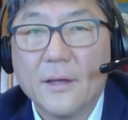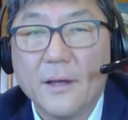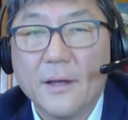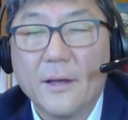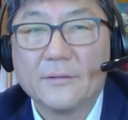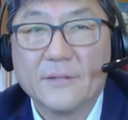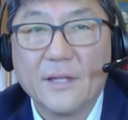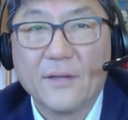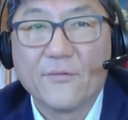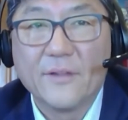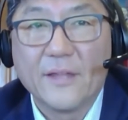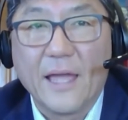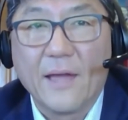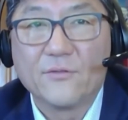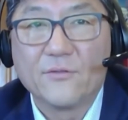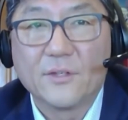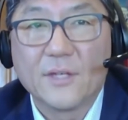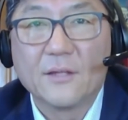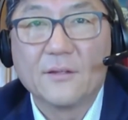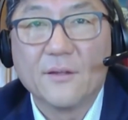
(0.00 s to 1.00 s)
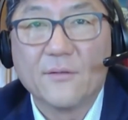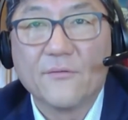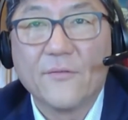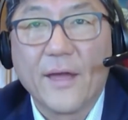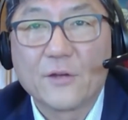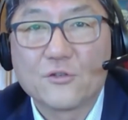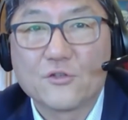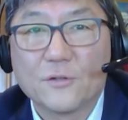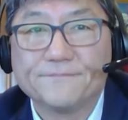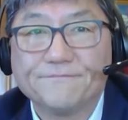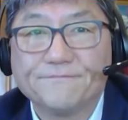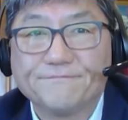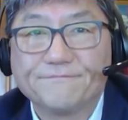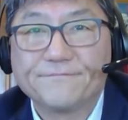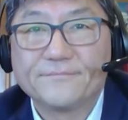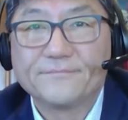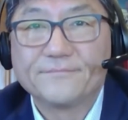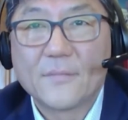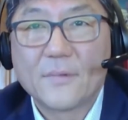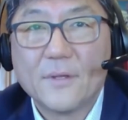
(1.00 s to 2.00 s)
definitely after getting the infection.
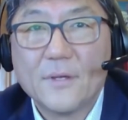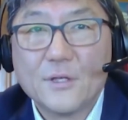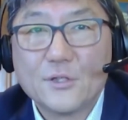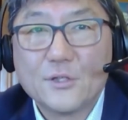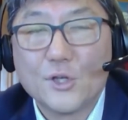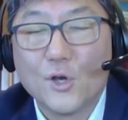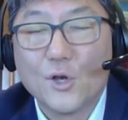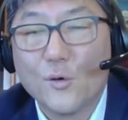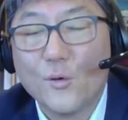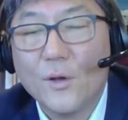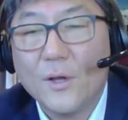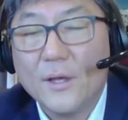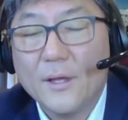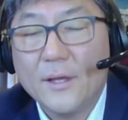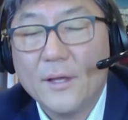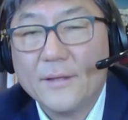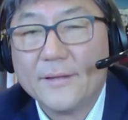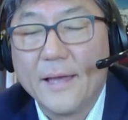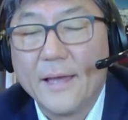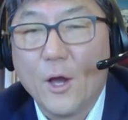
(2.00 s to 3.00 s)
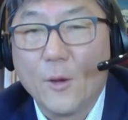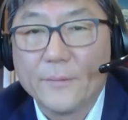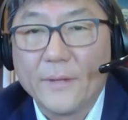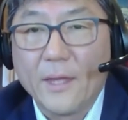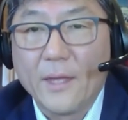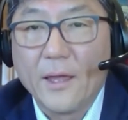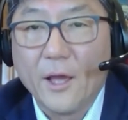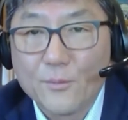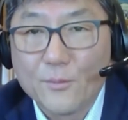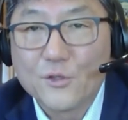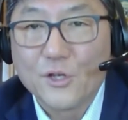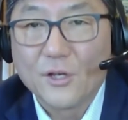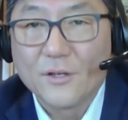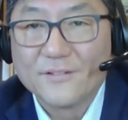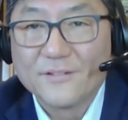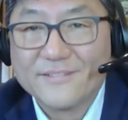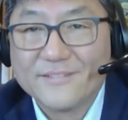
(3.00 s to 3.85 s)
So I hope that helps you.